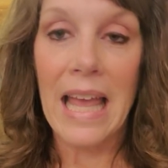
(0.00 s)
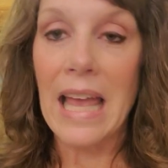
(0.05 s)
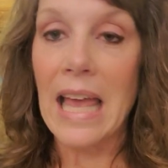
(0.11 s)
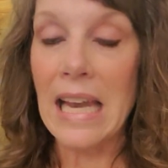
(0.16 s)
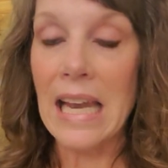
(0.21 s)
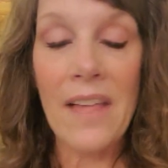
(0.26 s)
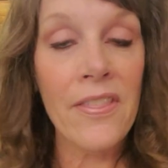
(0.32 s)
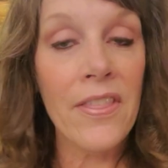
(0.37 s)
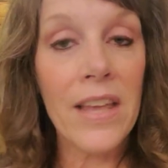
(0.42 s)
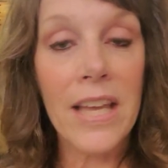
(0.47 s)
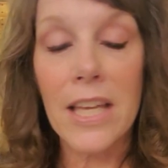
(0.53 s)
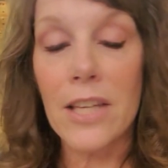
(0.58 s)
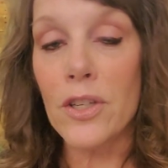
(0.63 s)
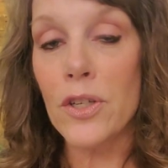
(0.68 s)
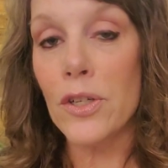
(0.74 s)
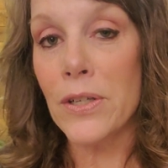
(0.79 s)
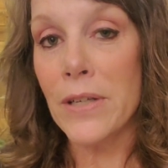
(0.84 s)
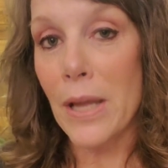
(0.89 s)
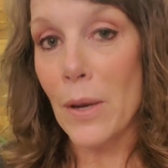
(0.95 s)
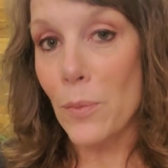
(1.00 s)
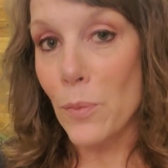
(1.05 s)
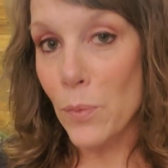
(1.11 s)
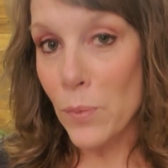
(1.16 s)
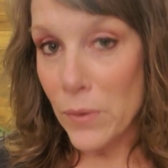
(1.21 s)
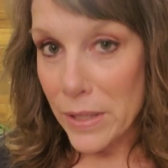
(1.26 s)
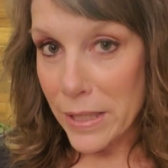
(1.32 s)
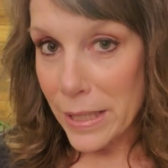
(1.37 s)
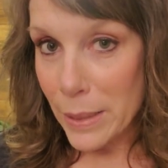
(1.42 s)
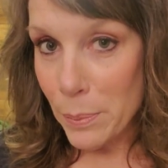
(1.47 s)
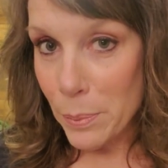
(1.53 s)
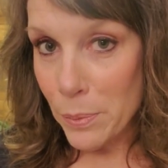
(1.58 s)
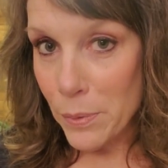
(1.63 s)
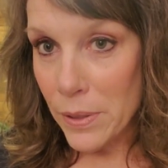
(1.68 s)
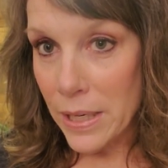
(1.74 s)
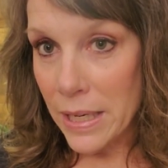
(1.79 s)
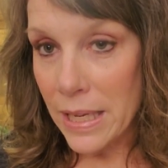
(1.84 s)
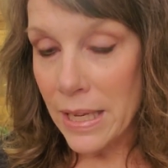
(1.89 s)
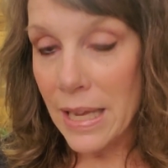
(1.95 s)
And I think it turned out really
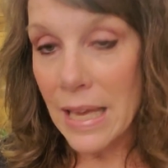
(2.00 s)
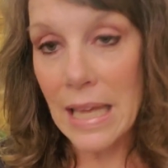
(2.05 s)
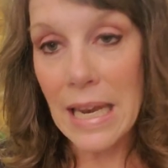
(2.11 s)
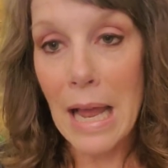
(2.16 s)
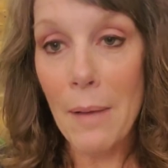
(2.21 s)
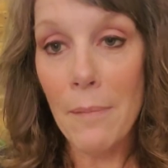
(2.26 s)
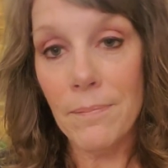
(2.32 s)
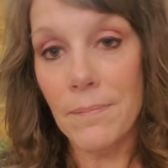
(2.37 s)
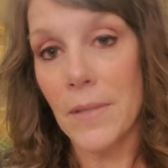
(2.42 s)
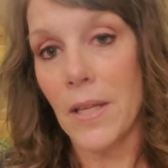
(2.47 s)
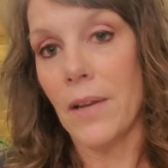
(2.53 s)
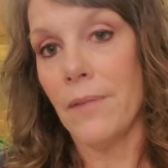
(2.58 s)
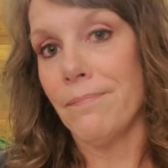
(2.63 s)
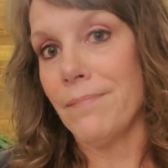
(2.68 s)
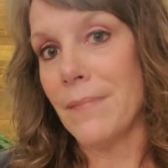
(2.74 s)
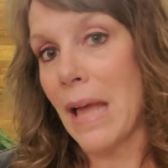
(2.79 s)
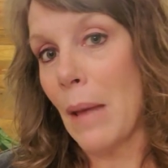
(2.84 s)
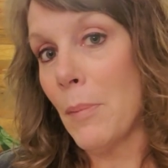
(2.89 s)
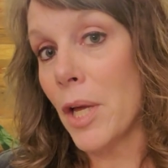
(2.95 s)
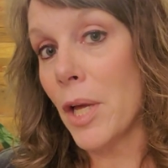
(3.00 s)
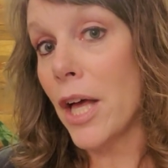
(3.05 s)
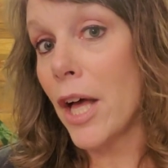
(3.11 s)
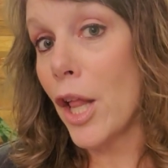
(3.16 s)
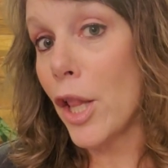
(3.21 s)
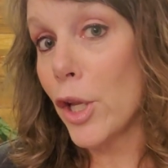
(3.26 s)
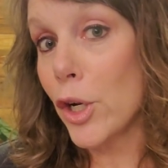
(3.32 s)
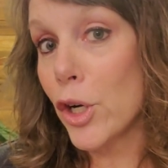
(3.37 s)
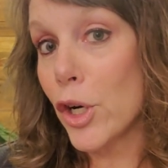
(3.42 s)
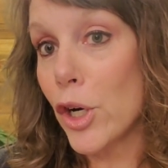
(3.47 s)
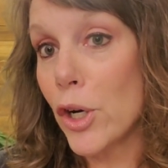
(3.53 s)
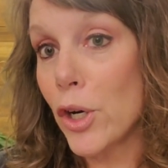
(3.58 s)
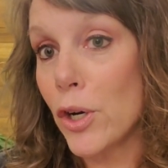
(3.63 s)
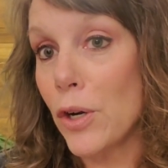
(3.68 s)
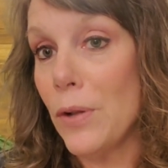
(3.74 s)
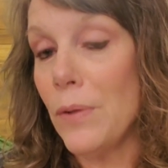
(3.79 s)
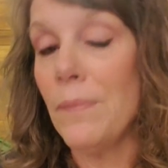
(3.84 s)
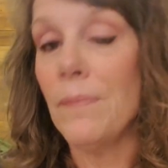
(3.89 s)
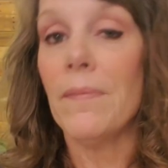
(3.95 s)
pretty. And I'm, yeah, I'm a color
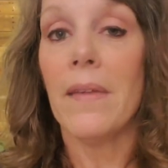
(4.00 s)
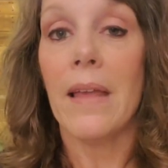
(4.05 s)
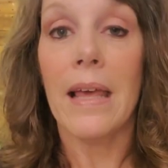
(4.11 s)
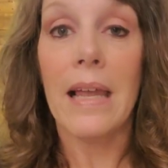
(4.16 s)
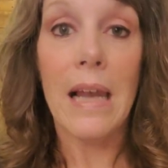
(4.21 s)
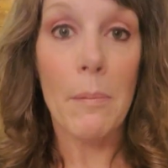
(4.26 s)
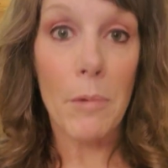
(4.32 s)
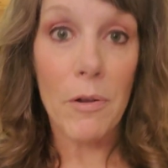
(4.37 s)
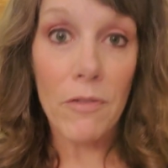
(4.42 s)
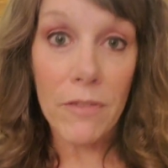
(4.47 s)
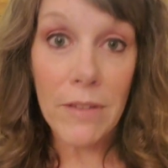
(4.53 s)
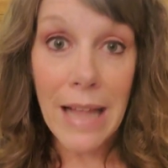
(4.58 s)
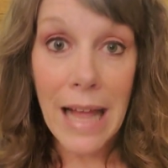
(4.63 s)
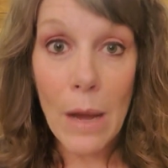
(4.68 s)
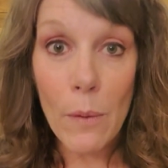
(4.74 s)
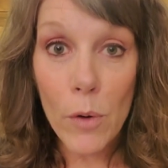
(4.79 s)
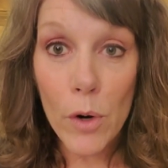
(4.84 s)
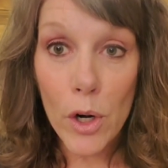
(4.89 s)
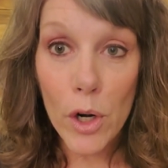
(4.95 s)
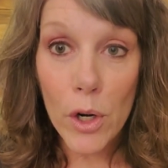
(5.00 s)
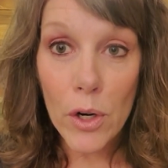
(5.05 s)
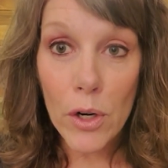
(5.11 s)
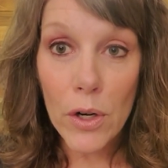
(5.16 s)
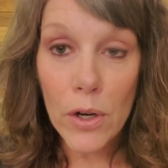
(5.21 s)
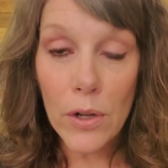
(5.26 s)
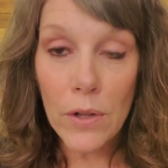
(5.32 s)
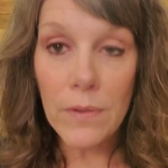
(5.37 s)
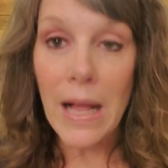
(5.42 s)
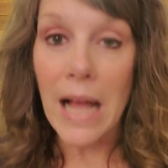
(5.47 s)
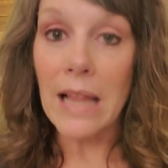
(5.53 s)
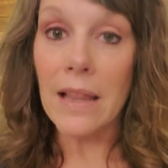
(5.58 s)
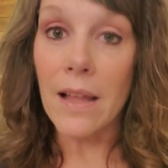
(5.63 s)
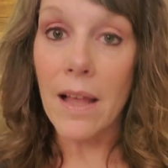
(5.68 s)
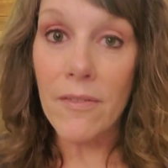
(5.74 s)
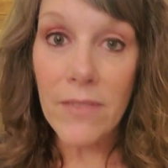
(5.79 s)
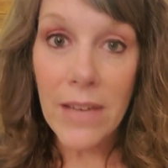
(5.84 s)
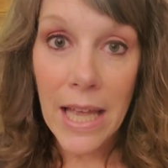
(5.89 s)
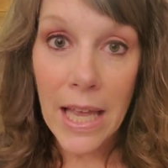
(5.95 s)
girl. And I'm a flower girl. I
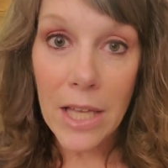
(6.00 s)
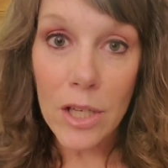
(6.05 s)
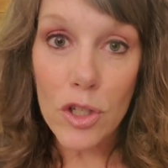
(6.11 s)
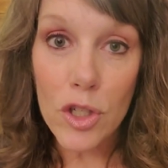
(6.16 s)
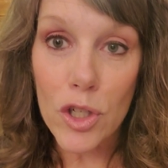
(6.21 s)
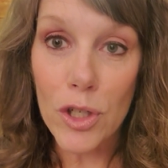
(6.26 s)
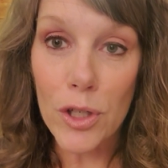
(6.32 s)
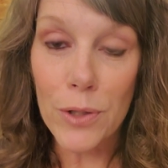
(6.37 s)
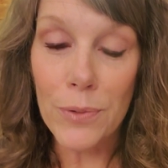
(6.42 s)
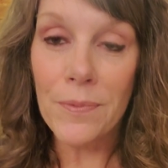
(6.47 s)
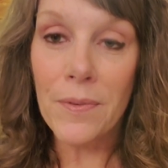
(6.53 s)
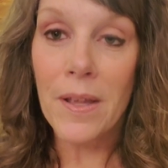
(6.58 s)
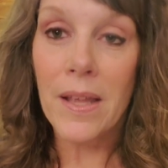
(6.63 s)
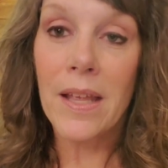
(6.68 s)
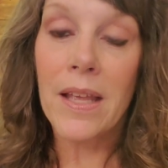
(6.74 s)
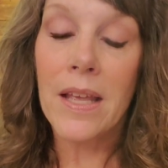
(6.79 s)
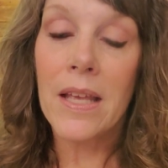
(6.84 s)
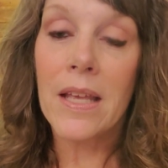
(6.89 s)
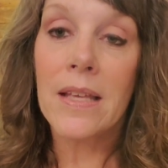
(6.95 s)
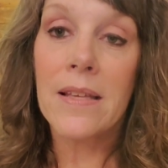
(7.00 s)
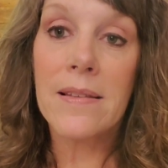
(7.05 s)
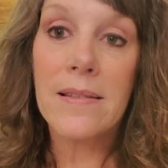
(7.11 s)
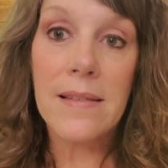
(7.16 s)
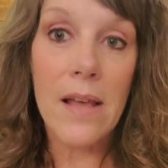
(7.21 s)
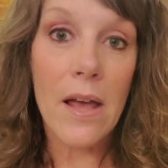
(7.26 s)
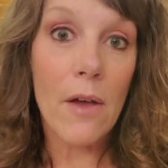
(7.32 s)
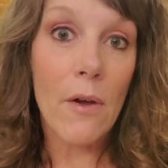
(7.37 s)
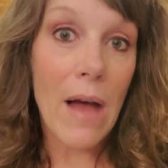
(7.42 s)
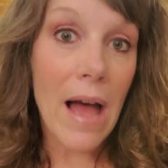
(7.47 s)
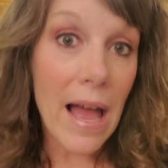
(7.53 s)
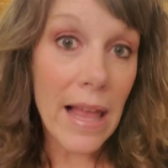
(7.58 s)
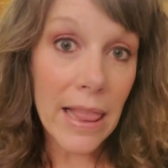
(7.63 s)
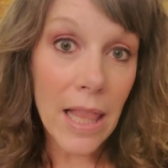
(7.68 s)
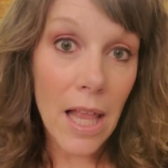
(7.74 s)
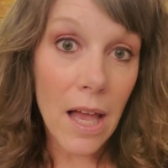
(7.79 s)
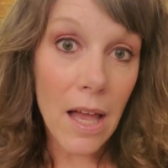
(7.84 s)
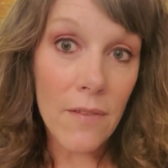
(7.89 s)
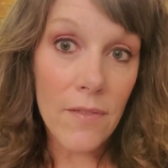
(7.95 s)
love nature. So I
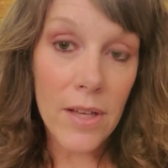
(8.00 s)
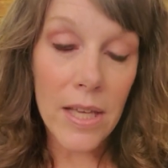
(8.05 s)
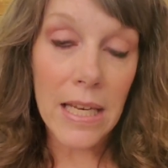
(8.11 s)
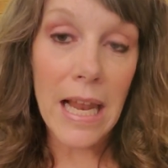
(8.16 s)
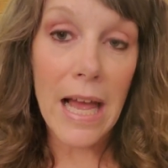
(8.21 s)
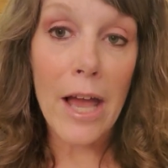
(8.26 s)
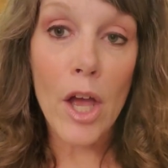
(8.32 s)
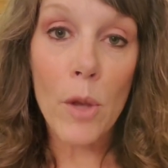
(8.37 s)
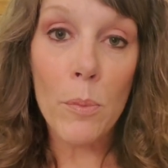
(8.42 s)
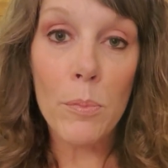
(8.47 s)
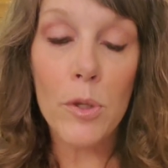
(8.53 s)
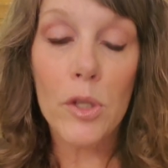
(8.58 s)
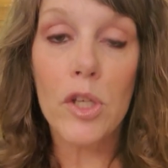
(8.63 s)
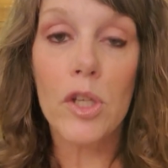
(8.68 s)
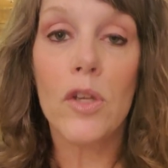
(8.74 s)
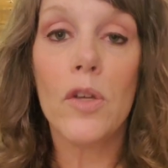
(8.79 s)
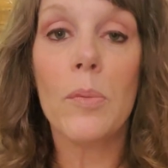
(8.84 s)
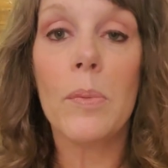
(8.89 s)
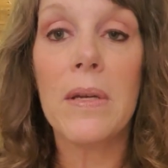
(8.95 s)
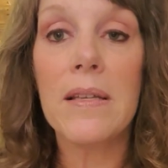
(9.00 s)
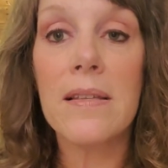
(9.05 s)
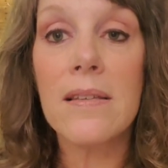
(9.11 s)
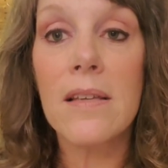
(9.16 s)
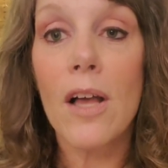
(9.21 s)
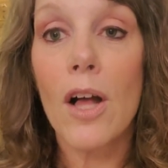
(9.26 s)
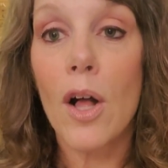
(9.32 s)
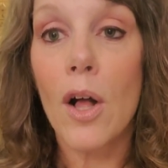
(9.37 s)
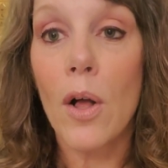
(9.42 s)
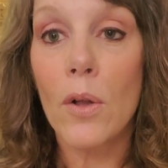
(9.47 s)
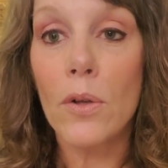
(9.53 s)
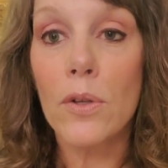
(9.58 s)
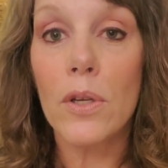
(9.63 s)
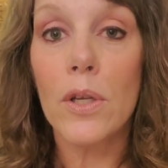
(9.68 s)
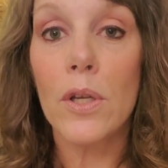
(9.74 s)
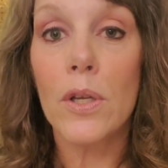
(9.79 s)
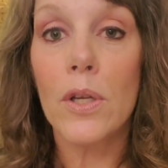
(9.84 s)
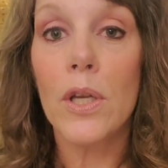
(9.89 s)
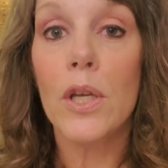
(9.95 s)
love it, and I hope you do, but it's called
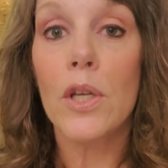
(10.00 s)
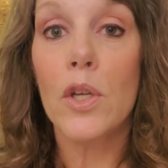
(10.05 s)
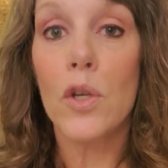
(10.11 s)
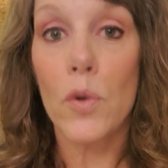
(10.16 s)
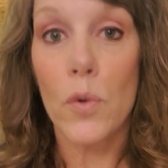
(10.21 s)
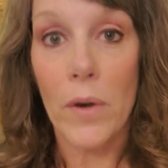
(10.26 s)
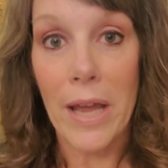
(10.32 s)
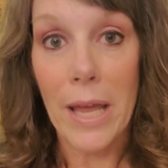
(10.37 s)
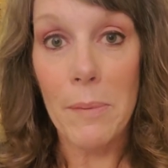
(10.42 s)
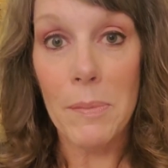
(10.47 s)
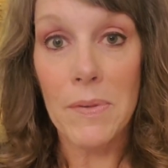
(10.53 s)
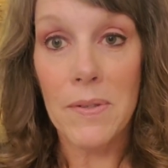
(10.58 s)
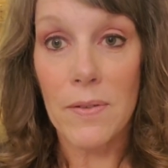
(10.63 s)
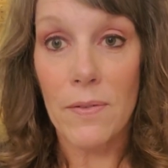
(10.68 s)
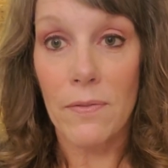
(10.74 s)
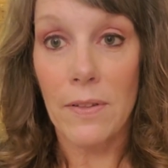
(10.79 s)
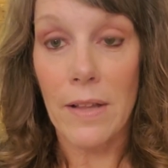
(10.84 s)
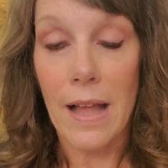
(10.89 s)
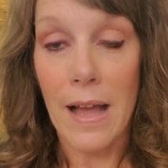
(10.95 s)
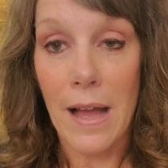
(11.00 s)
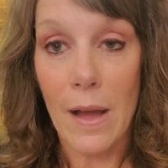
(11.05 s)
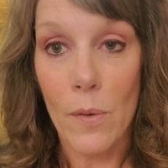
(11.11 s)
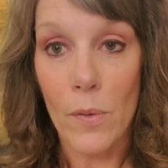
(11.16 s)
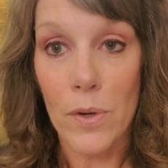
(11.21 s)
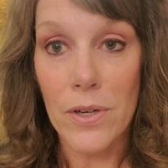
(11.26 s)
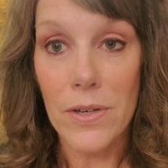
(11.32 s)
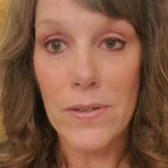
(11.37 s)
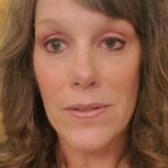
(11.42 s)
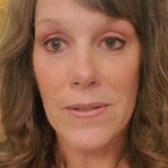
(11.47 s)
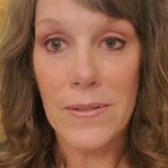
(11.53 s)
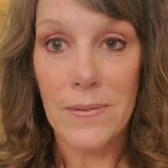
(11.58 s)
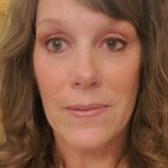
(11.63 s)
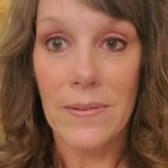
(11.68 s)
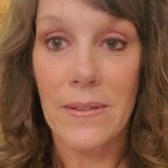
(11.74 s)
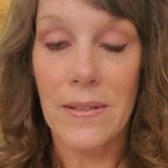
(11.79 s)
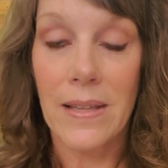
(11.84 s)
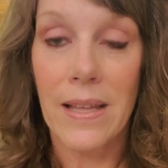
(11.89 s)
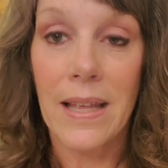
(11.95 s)
Draped Flowers.
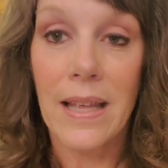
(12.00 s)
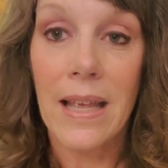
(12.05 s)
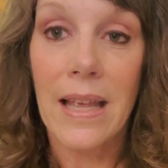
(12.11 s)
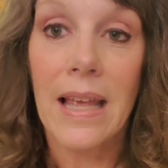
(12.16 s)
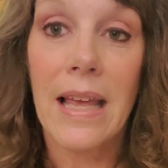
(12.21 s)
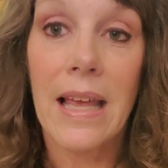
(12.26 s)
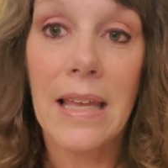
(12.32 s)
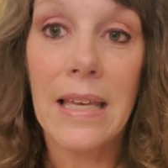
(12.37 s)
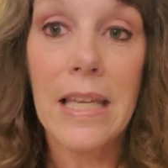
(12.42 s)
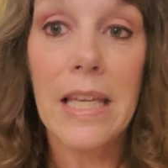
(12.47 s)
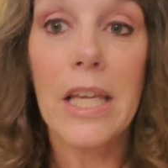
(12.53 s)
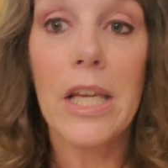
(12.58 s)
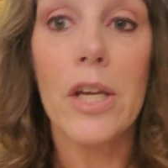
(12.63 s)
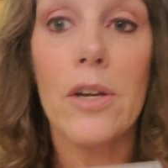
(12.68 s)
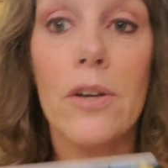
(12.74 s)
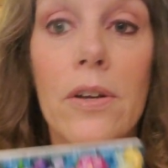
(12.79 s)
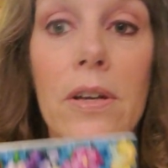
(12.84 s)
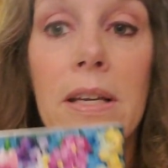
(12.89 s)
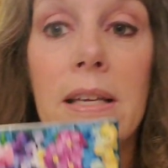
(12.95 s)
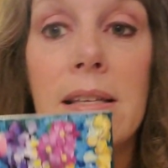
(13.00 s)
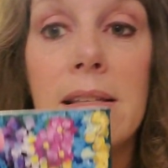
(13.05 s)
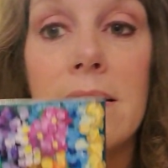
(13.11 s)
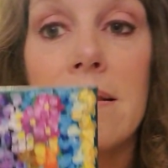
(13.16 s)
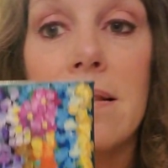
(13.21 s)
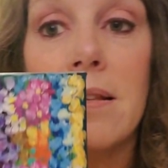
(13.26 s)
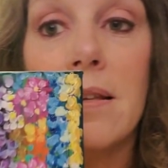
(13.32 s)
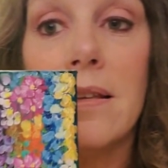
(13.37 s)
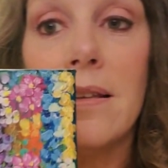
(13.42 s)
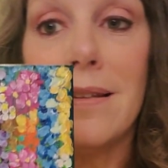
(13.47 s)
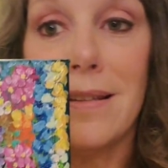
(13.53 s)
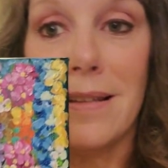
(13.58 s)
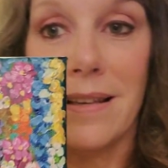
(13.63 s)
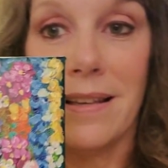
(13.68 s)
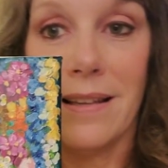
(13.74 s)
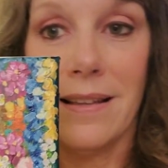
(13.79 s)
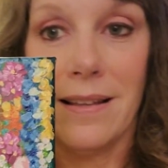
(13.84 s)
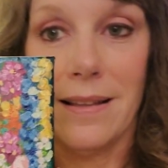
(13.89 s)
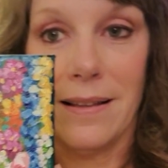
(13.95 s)
And here is the
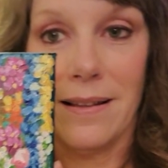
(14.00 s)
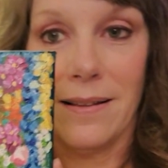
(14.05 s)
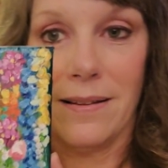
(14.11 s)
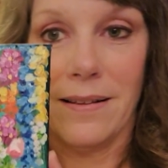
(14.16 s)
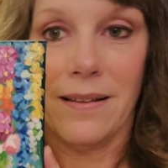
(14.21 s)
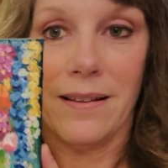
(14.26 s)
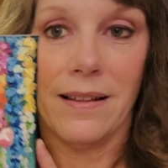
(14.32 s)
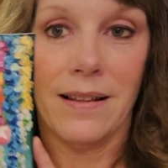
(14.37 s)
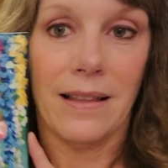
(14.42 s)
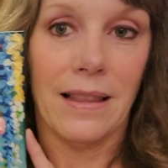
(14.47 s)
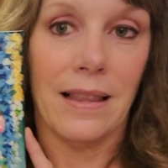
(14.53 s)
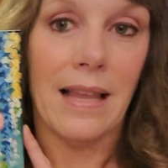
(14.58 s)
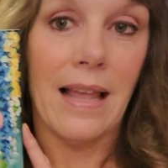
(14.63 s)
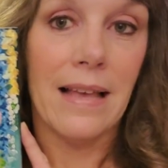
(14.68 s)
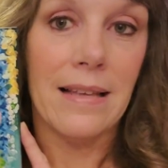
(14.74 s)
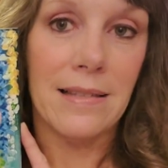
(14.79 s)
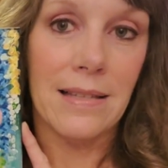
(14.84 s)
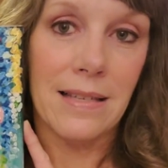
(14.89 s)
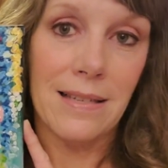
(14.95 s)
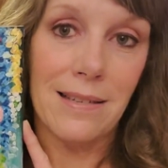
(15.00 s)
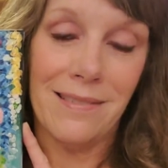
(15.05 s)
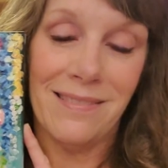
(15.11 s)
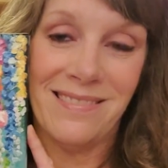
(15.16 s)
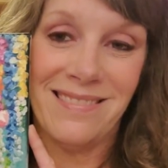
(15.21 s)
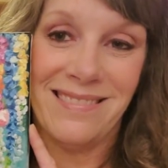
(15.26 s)
lesson.